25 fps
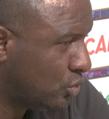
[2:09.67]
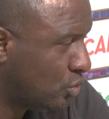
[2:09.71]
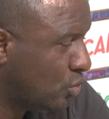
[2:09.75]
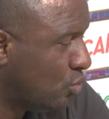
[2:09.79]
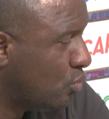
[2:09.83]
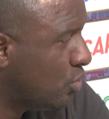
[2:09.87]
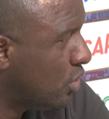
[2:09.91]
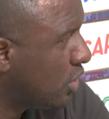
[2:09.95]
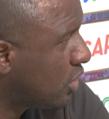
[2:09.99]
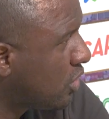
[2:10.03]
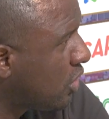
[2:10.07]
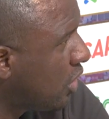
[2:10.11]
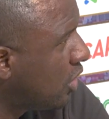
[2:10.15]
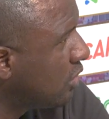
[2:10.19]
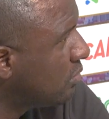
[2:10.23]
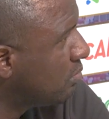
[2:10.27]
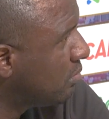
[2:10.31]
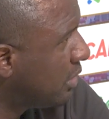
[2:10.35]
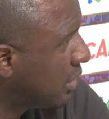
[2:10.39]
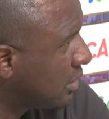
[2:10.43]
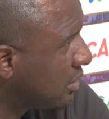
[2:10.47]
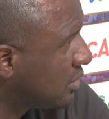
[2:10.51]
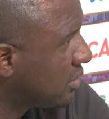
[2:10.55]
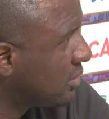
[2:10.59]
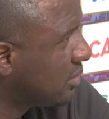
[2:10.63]
work on,
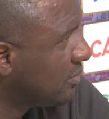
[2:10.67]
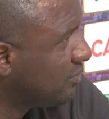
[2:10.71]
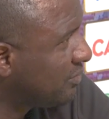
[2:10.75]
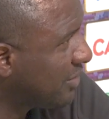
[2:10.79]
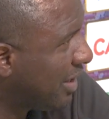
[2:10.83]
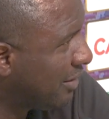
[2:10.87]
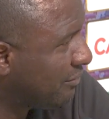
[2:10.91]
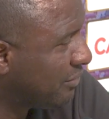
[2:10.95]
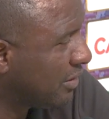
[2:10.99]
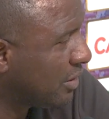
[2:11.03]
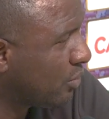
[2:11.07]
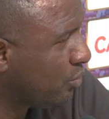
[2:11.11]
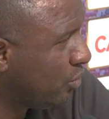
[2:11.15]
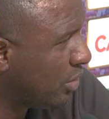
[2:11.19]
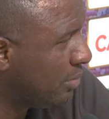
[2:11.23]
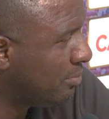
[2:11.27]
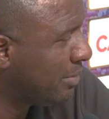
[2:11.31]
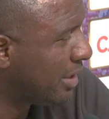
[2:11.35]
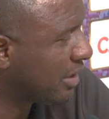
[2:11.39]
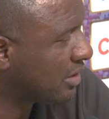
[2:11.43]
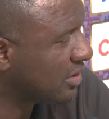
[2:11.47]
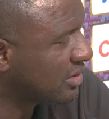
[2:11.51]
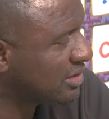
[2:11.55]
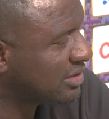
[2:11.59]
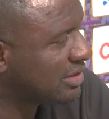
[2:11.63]
but I think we
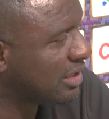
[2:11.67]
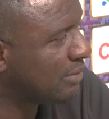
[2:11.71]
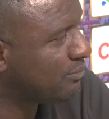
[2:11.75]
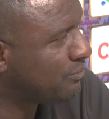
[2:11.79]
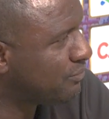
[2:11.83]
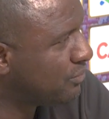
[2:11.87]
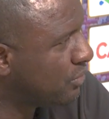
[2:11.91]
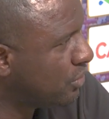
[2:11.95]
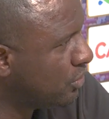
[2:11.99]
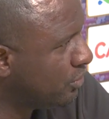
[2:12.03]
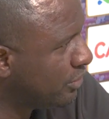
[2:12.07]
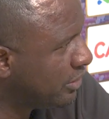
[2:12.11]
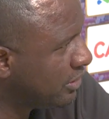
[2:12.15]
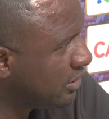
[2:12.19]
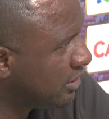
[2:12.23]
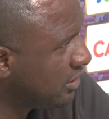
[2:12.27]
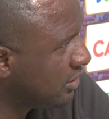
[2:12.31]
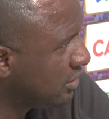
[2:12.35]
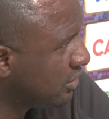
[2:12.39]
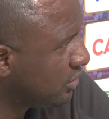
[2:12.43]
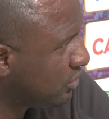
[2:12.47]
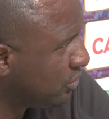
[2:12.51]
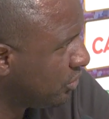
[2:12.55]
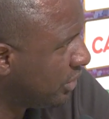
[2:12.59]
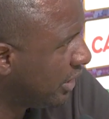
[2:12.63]
make a step forward
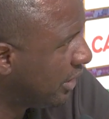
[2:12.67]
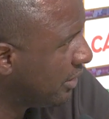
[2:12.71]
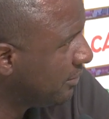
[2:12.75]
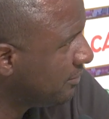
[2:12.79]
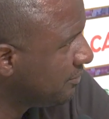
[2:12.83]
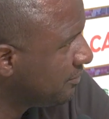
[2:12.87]
today.